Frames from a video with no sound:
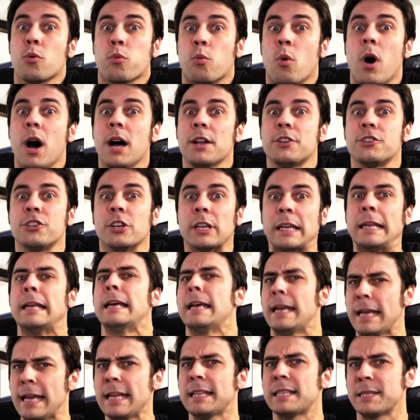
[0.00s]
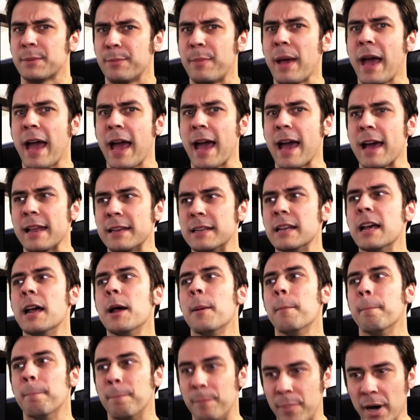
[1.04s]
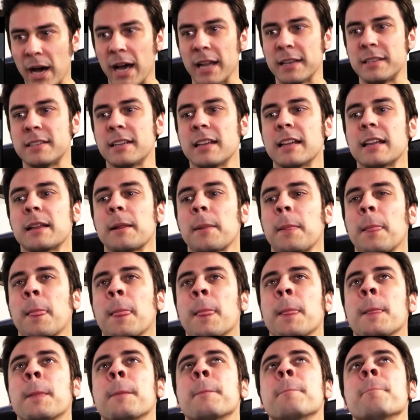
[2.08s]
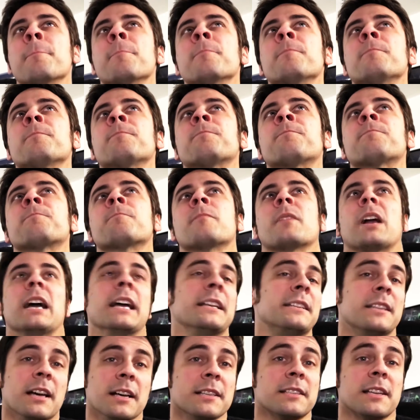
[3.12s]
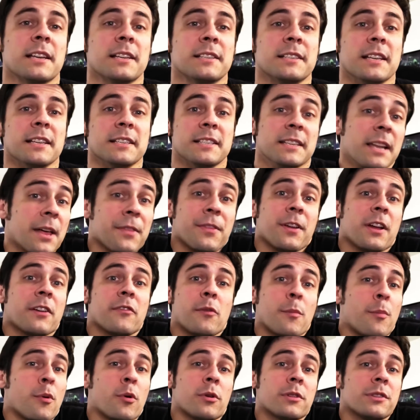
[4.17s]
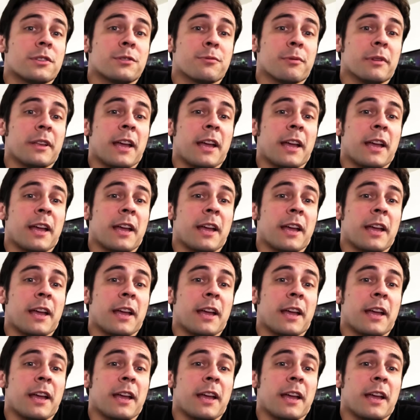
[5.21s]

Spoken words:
watch it. It's bad. But it does exist. Nothing of importance really